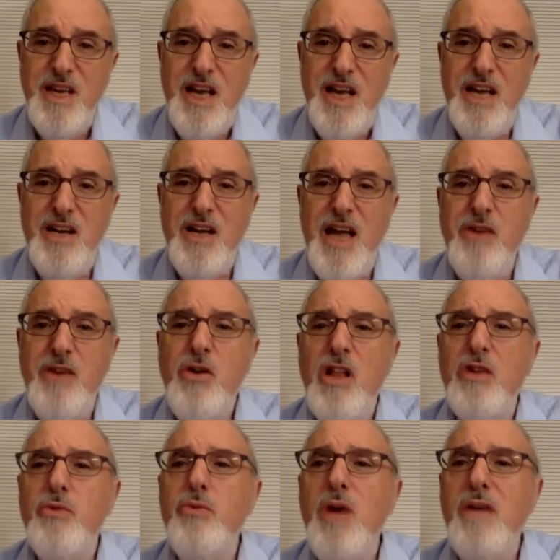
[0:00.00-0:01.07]
I don't, I don't call
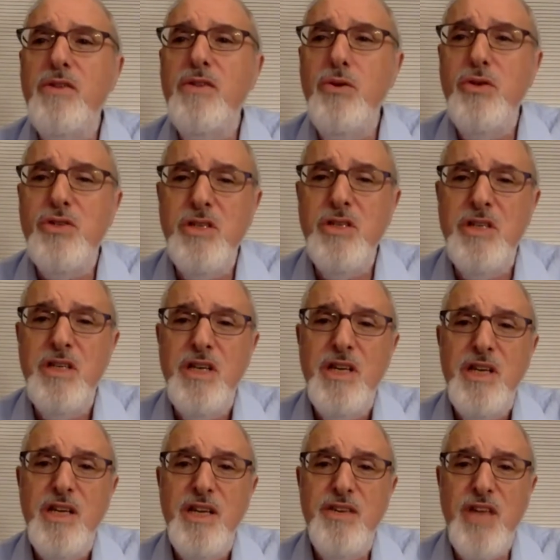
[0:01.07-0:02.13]
it revolution,
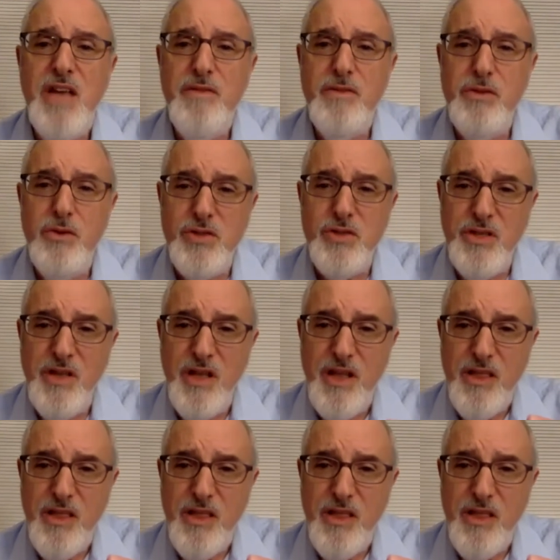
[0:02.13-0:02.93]
it's evolution.